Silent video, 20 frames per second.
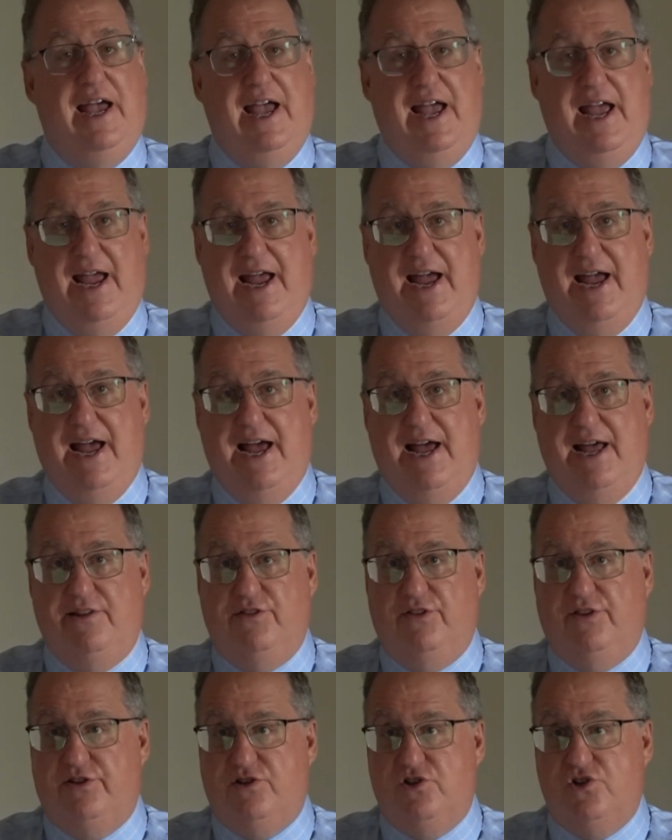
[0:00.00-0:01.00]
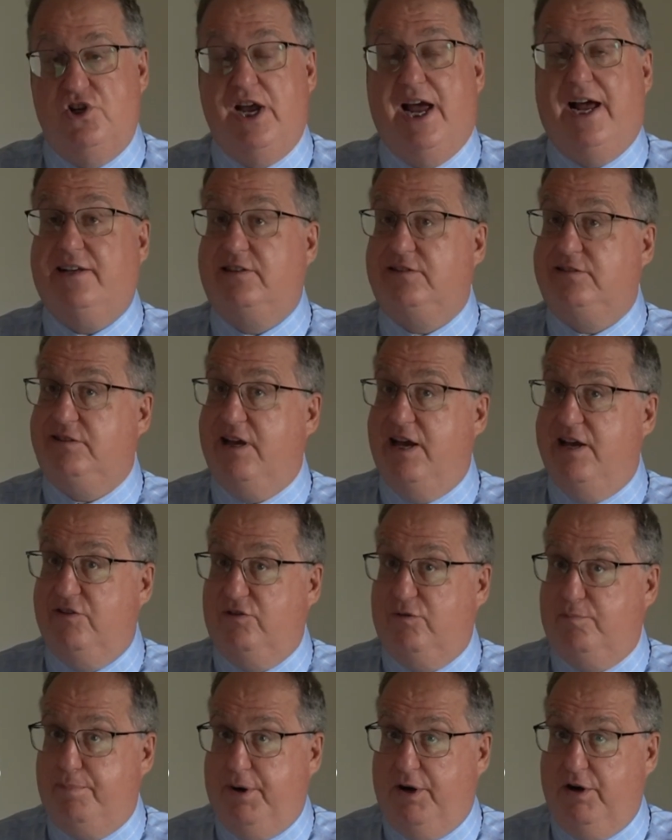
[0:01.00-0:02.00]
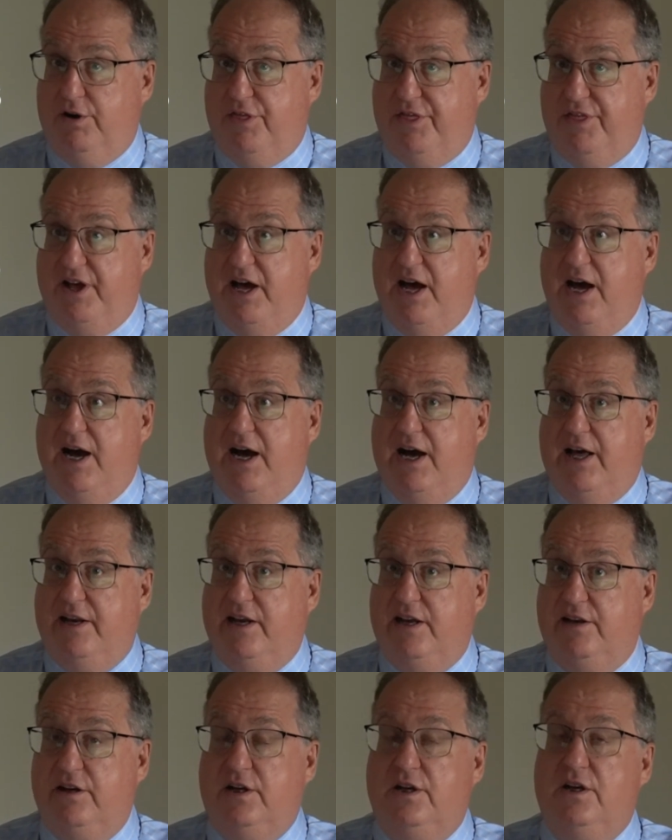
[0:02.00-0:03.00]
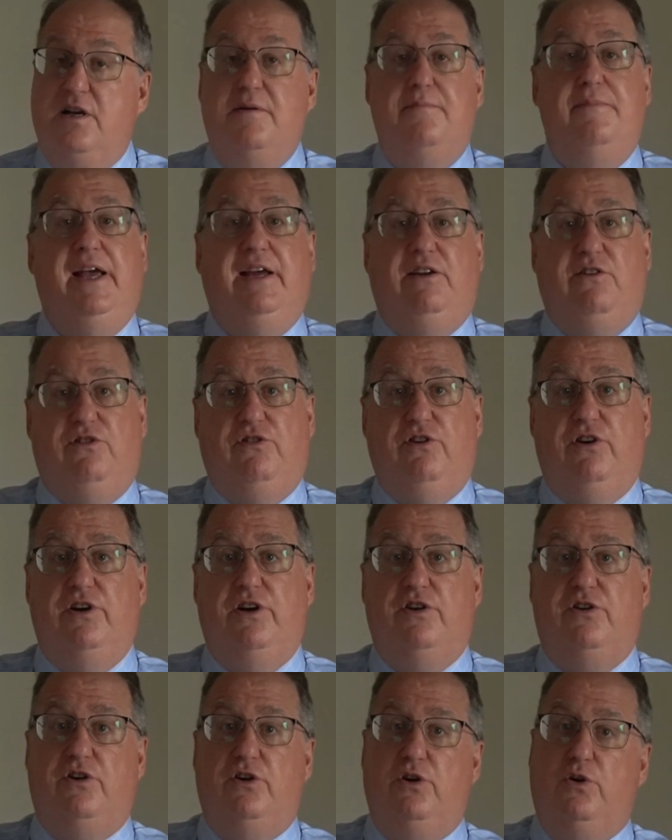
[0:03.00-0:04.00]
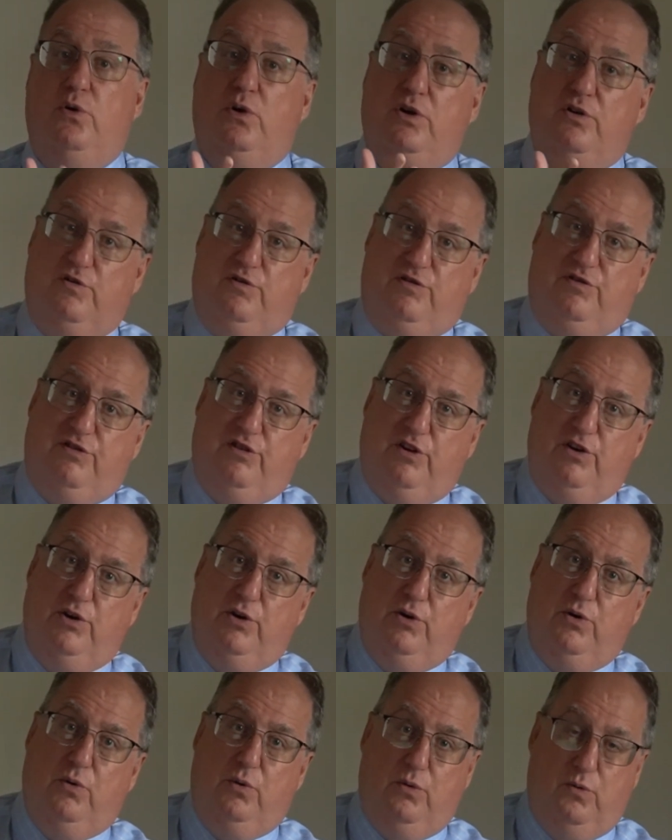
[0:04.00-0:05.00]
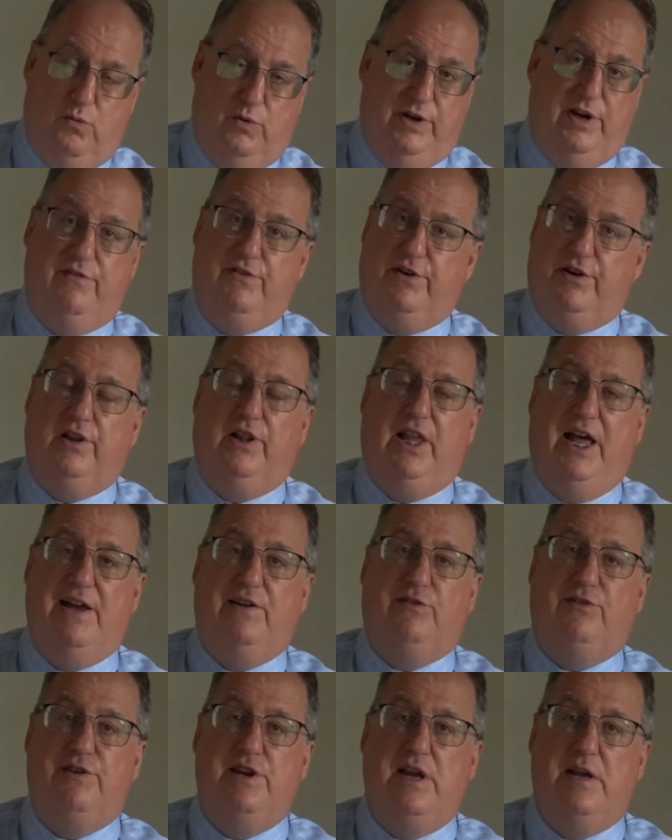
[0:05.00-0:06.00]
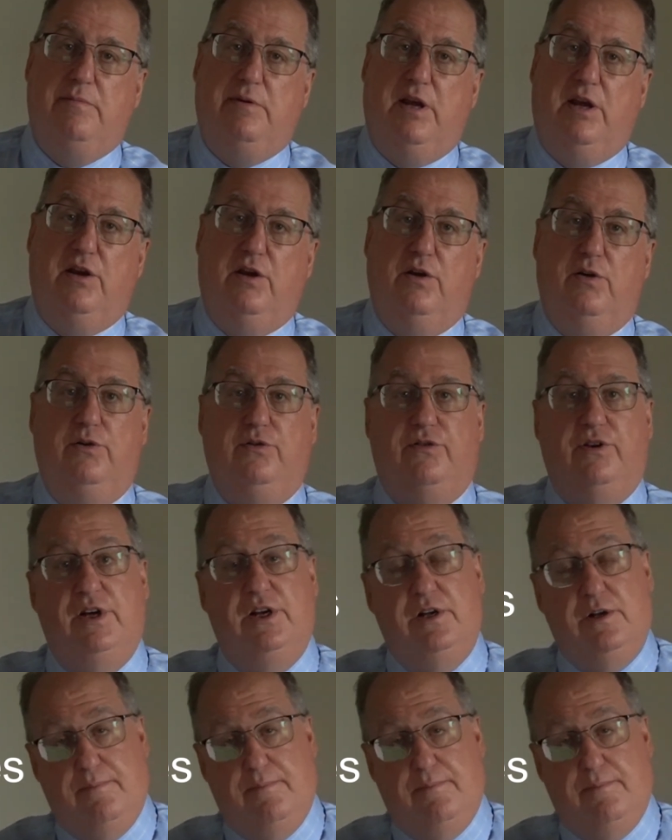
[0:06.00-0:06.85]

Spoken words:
and the check says Bertha on it, make sure to do Sue, whatever the last name you use,